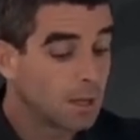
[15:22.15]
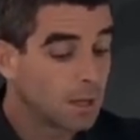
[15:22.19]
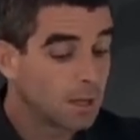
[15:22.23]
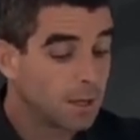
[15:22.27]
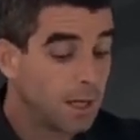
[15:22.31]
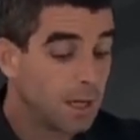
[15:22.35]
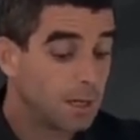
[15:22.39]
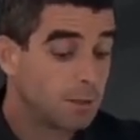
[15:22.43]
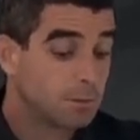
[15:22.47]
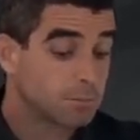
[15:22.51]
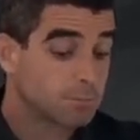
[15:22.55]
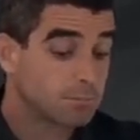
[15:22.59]

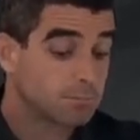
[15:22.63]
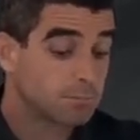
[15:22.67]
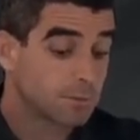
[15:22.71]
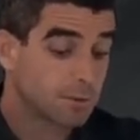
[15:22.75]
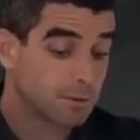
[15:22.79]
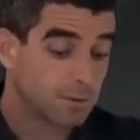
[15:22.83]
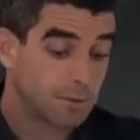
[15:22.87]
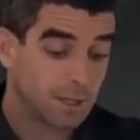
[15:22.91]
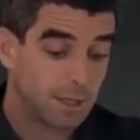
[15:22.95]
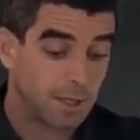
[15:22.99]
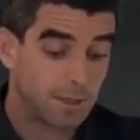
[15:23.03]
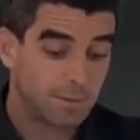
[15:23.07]
Now,
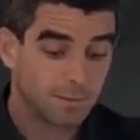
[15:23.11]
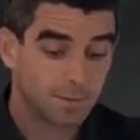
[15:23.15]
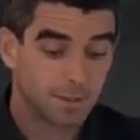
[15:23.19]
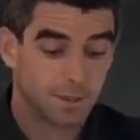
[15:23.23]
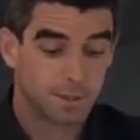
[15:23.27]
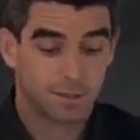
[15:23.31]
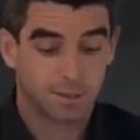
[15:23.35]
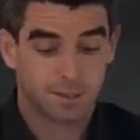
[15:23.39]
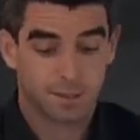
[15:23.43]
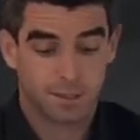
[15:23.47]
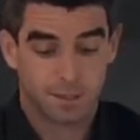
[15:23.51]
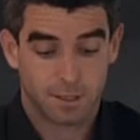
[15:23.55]
to the
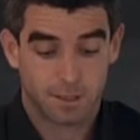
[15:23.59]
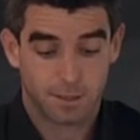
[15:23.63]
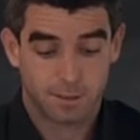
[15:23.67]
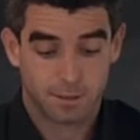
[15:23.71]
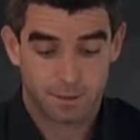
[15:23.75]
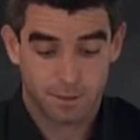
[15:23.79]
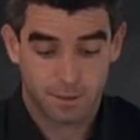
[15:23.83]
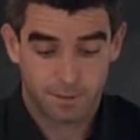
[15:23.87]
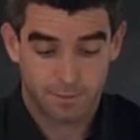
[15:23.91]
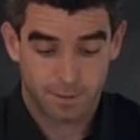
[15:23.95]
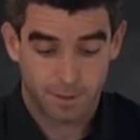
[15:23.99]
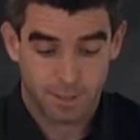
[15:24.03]
left-hand side
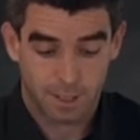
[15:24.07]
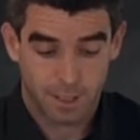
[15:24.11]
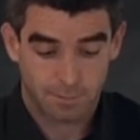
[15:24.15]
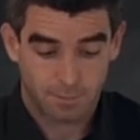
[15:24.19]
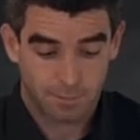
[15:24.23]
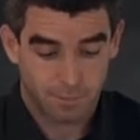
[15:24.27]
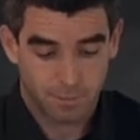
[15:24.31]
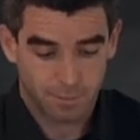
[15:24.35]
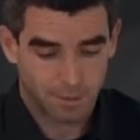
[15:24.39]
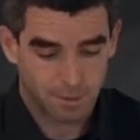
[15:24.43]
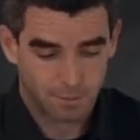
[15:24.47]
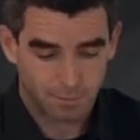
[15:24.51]
of the
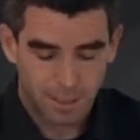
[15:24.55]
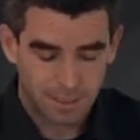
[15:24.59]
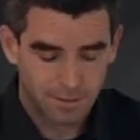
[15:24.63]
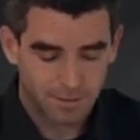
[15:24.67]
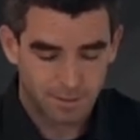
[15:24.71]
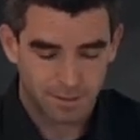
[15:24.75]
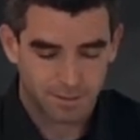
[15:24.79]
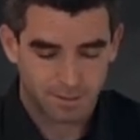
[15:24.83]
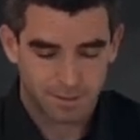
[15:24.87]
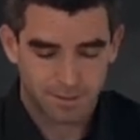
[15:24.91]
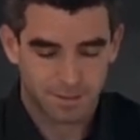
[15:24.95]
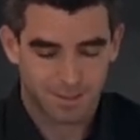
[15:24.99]
cap to the
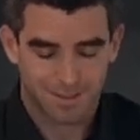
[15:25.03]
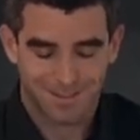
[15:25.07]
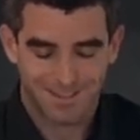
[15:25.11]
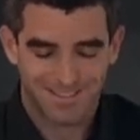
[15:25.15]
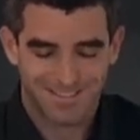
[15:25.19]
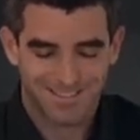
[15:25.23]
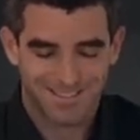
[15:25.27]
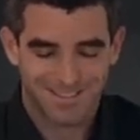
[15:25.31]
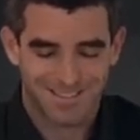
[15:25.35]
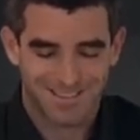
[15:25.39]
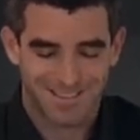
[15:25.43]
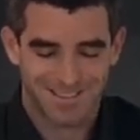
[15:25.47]
right-hand
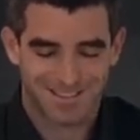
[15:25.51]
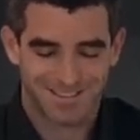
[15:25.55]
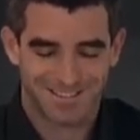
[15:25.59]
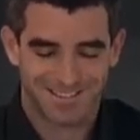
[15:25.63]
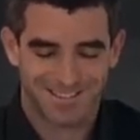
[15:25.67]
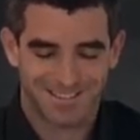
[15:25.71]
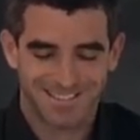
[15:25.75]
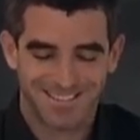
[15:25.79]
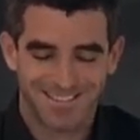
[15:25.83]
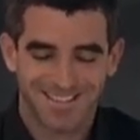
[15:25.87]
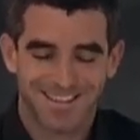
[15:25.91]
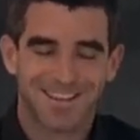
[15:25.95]
side,
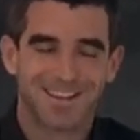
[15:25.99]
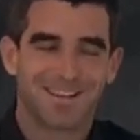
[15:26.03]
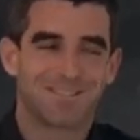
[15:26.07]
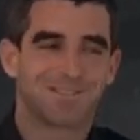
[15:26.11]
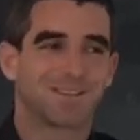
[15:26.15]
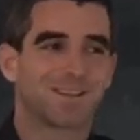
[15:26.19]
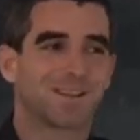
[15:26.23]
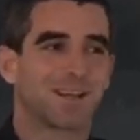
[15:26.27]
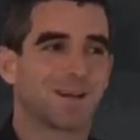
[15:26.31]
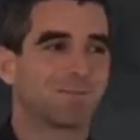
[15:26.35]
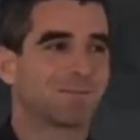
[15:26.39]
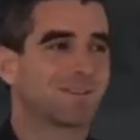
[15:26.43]
sorry, of
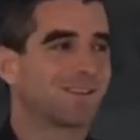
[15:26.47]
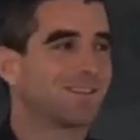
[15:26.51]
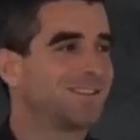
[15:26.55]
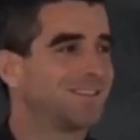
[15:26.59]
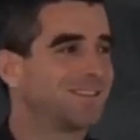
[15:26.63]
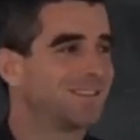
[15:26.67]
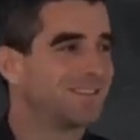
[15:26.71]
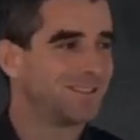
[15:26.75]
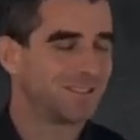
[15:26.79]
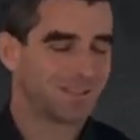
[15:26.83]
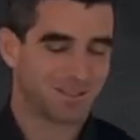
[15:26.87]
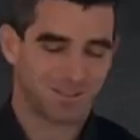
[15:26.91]
the
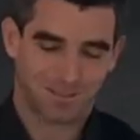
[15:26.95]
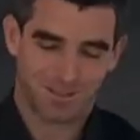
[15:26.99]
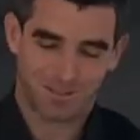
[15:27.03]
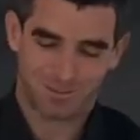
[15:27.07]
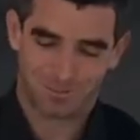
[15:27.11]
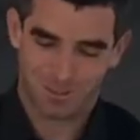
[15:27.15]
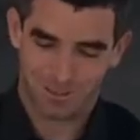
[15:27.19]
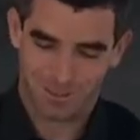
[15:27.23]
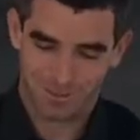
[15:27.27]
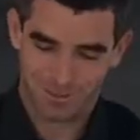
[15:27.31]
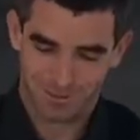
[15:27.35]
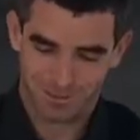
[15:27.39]
capitalization
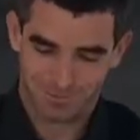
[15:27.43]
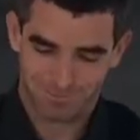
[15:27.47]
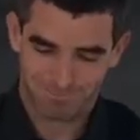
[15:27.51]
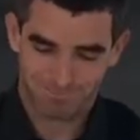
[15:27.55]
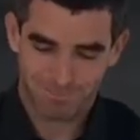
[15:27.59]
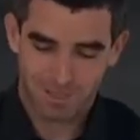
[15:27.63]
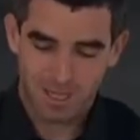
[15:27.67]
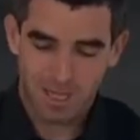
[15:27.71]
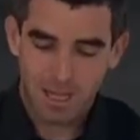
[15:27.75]
equation.